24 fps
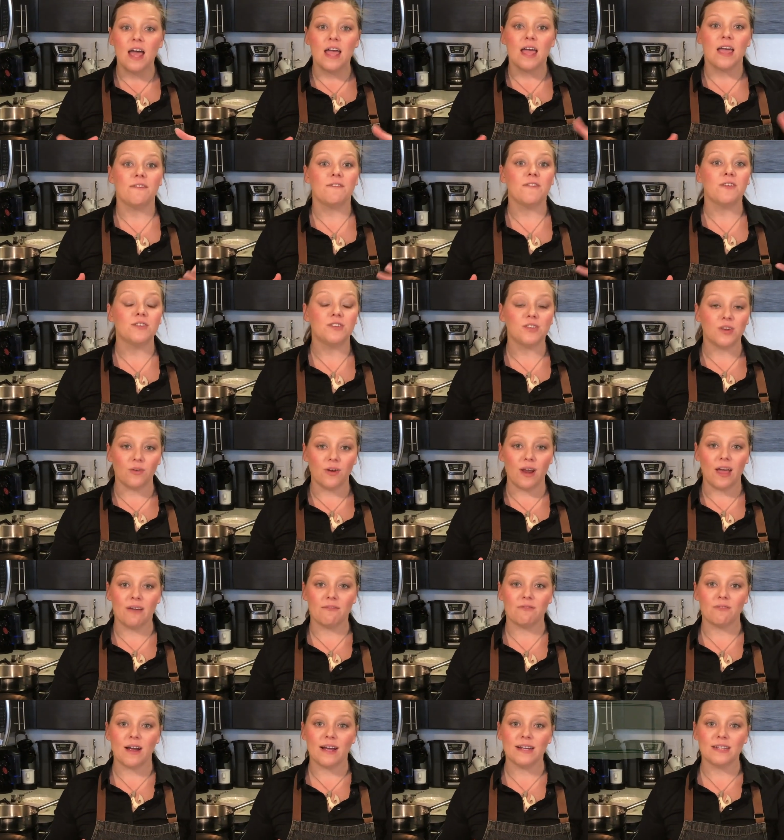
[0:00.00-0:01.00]
If you don't
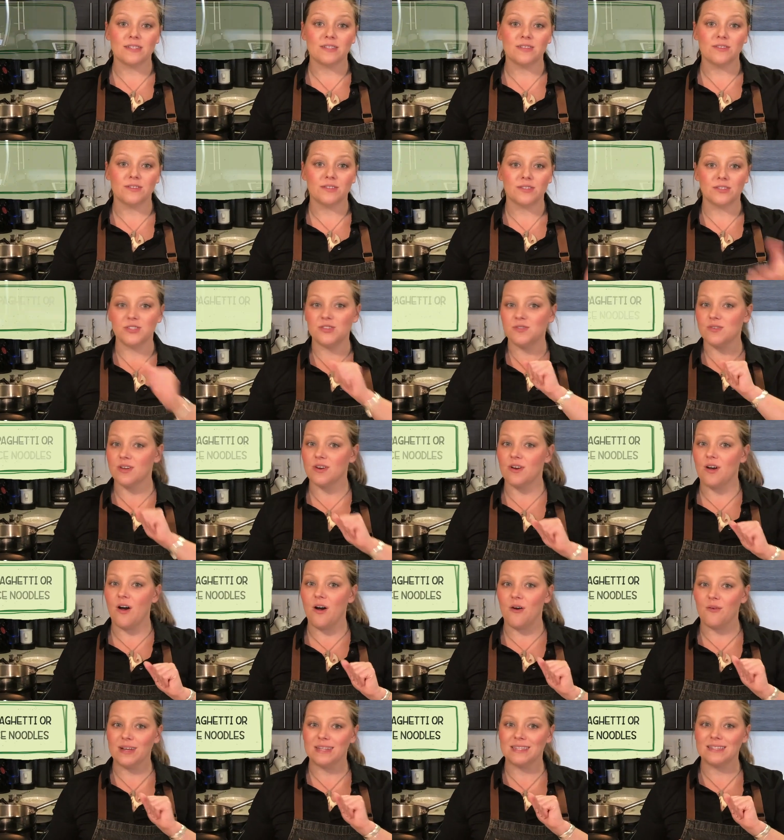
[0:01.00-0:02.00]
have rice noodles, you can always